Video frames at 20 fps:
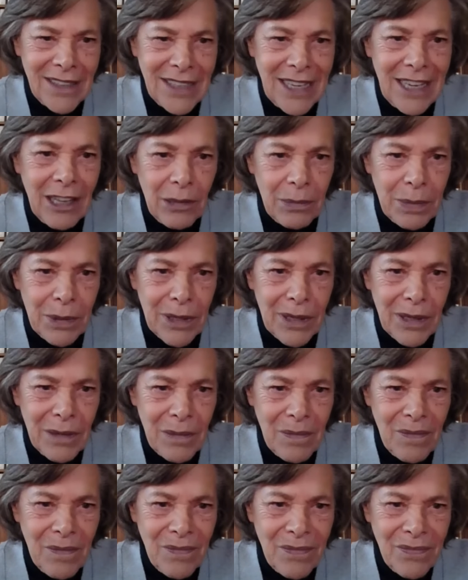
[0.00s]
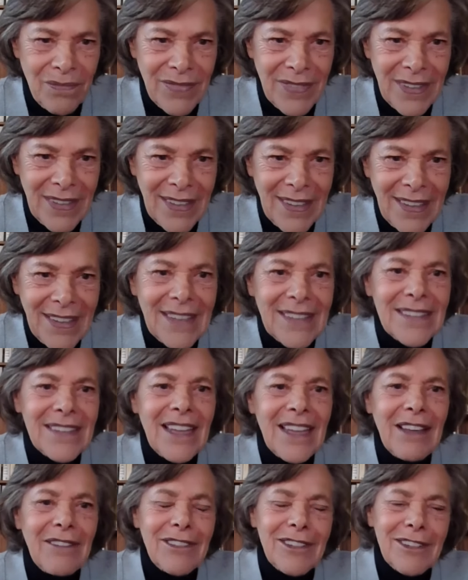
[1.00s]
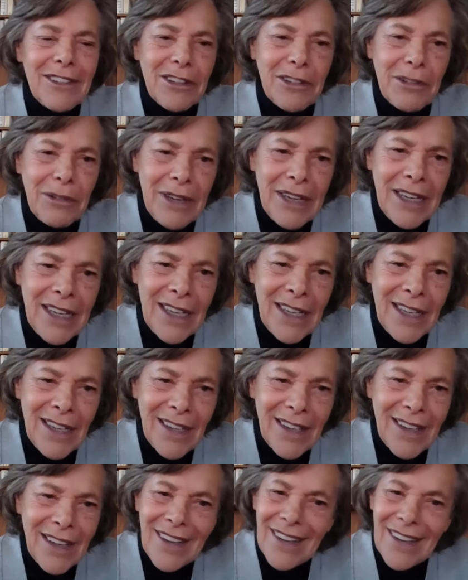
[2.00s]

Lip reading: to help her. Level three,